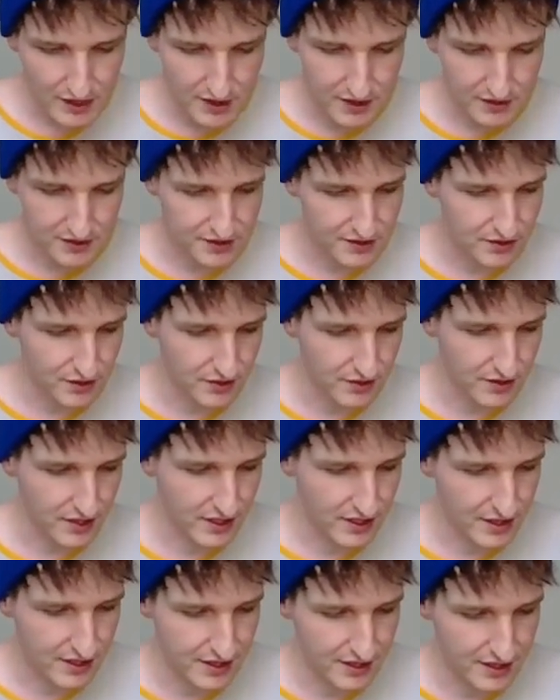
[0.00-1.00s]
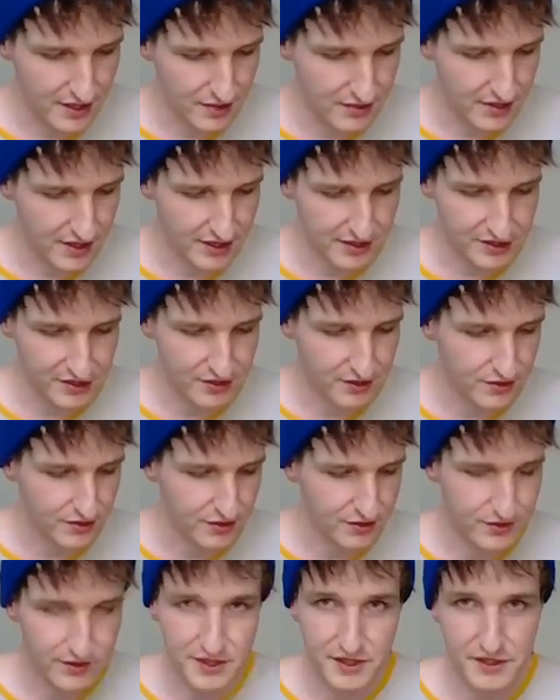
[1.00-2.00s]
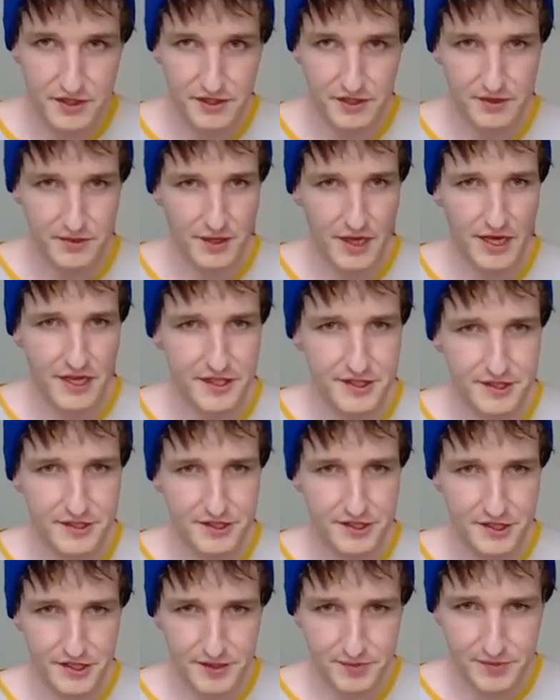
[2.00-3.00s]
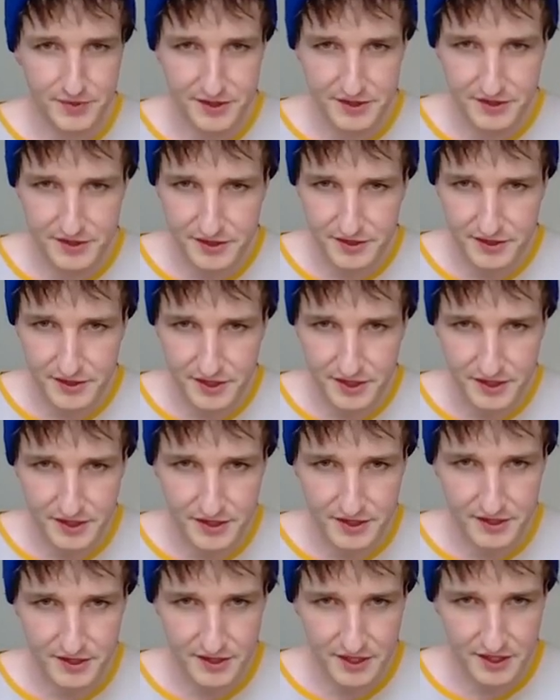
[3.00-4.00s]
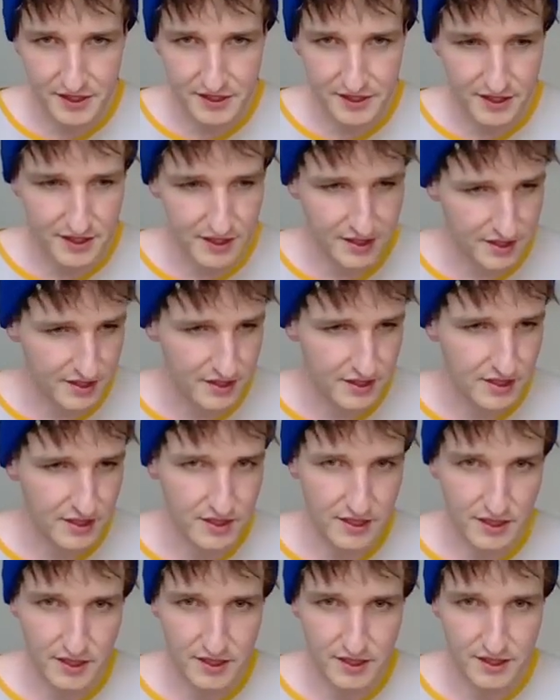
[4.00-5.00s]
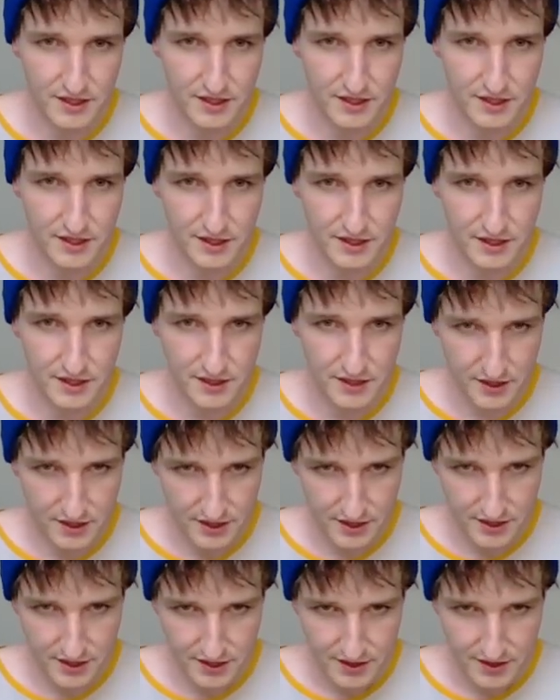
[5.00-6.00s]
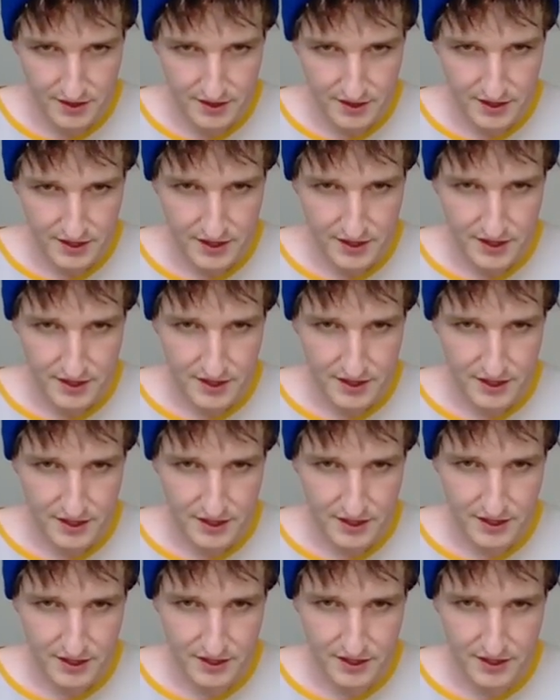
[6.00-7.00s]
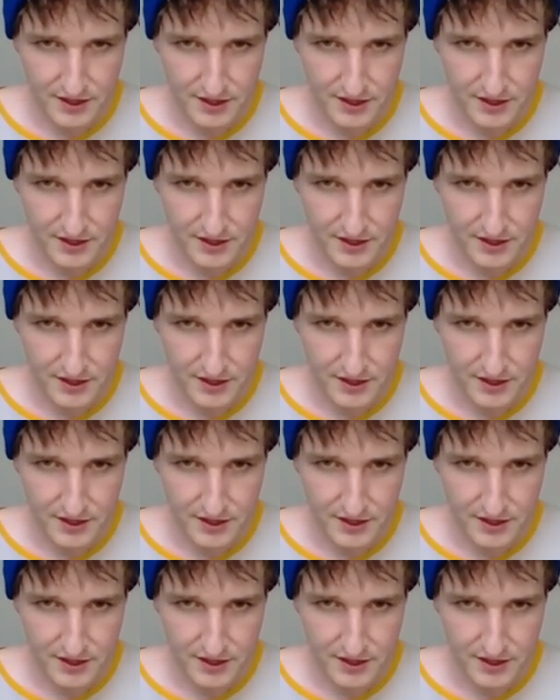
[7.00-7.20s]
so now I show you the relationships in detail. I can